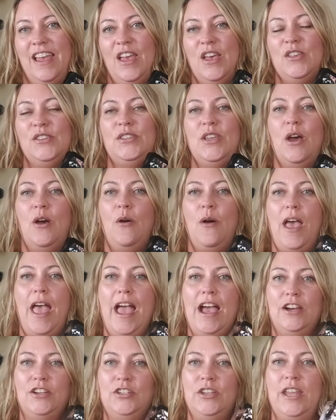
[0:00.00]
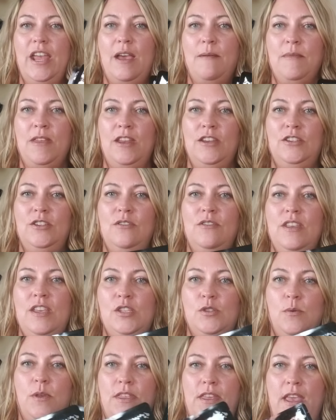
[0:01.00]
So actually I'm going to do
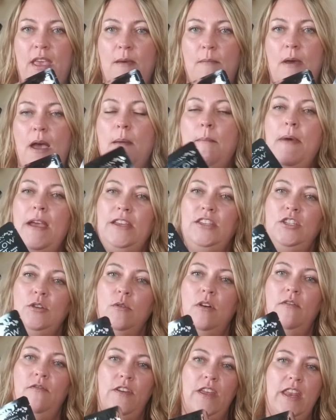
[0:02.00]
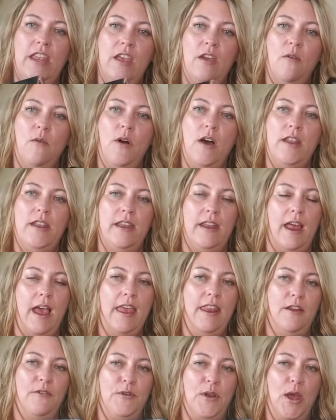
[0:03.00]
these with him. I might do a video on it. I
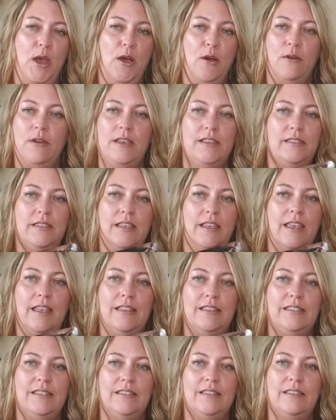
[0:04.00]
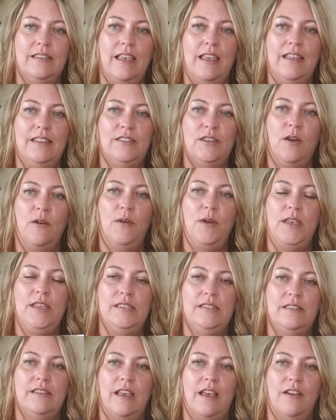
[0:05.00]
don't know, because it's
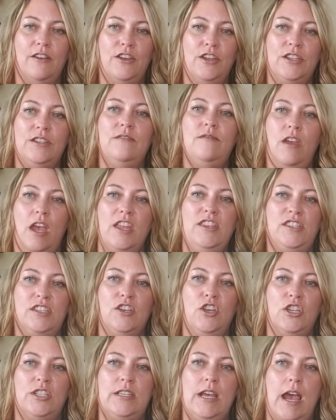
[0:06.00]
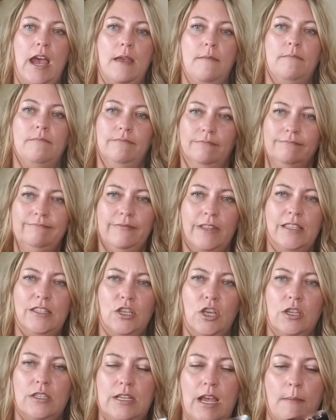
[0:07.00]
always a good time. It's a
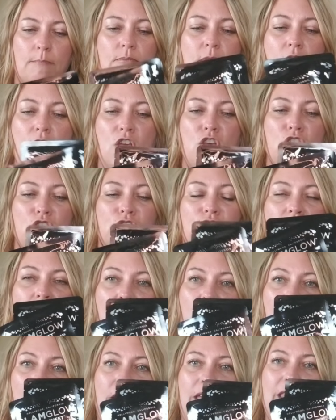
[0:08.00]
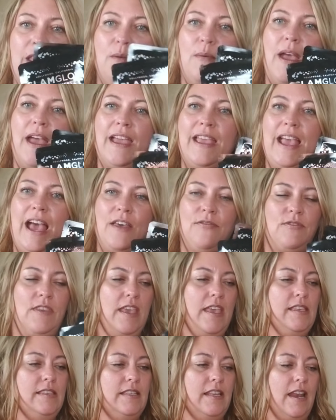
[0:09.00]
good time. So anyway, I got
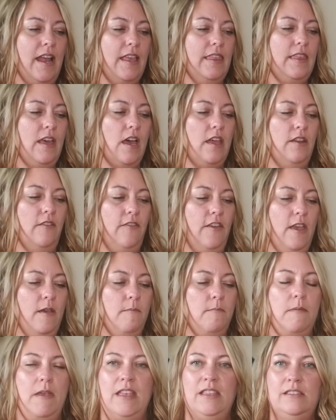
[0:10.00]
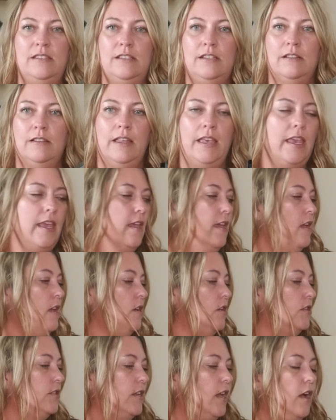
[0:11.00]
these and I thought of him instantly.
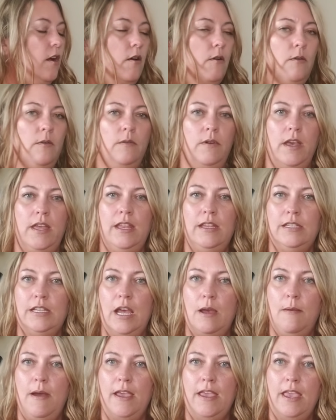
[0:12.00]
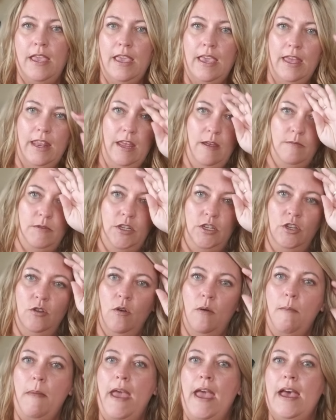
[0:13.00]
So anytime I can get him to do a
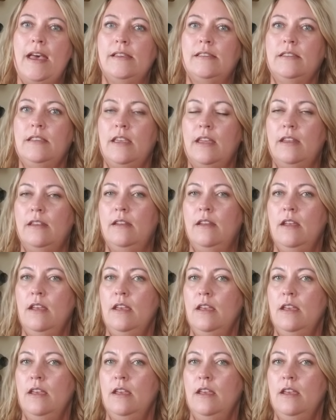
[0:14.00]
mask and